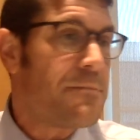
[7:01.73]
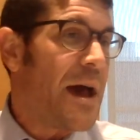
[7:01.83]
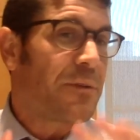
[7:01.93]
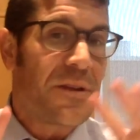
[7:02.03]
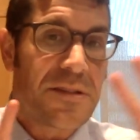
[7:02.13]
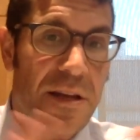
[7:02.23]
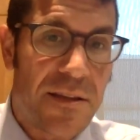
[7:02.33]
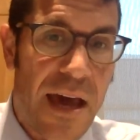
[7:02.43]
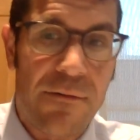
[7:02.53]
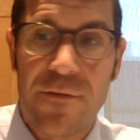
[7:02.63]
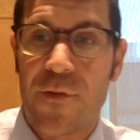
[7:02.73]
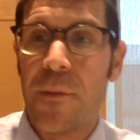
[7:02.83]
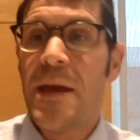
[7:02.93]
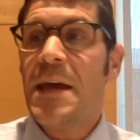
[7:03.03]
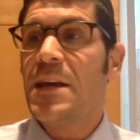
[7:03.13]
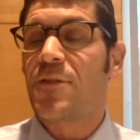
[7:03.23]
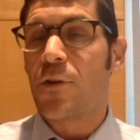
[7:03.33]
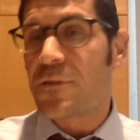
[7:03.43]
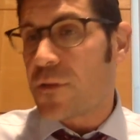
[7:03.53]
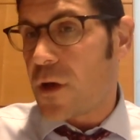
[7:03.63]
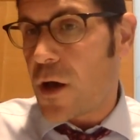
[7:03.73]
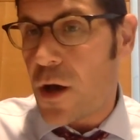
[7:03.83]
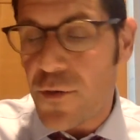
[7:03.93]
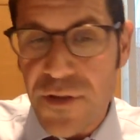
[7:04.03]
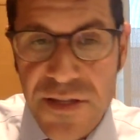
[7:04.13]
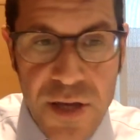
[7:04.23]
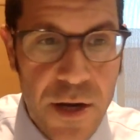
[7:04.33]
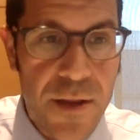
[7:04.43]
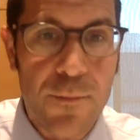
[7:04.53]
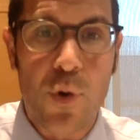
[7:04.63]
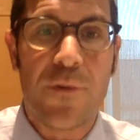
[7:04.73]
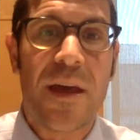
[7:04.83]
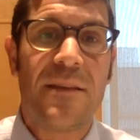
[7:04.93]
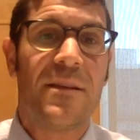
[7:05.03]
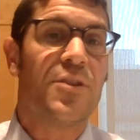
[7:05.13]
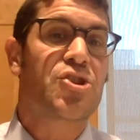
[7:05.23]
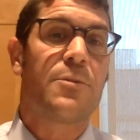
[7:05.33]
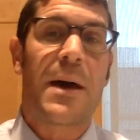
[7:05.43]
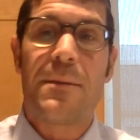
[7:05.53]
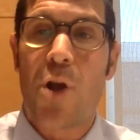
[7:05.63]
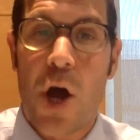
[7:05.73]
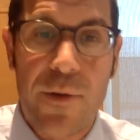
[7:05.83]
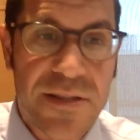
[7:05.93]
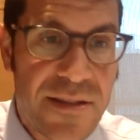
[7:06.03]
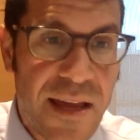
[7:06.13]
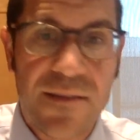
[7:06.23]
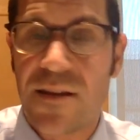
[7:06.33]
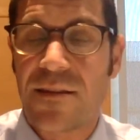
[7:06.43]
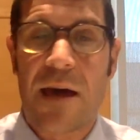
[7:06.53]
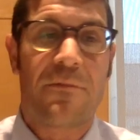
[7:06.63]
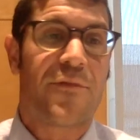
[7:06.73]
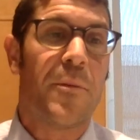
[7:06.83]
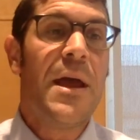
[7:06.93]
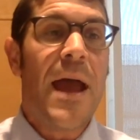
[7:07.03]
The mountains didn't daven for him. He turned to the sun and the moon. They didn't. Shemayim and Aretz, they didn't daven for him.